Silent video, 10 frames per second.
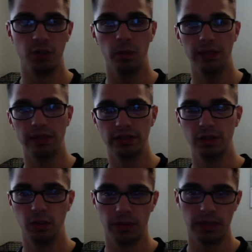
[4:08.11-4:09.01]
You don't want
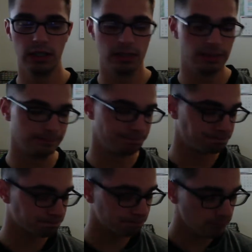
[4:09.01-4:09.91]
to
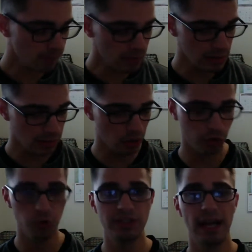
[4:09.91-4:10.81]
you
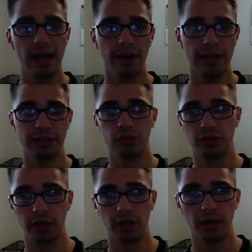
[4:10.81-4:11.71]
know, use that area as a
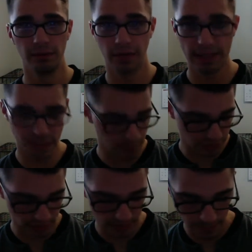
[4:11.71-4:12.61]
trigger. Forgot to
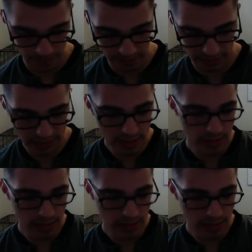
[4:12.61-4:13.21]
mention that, my bad.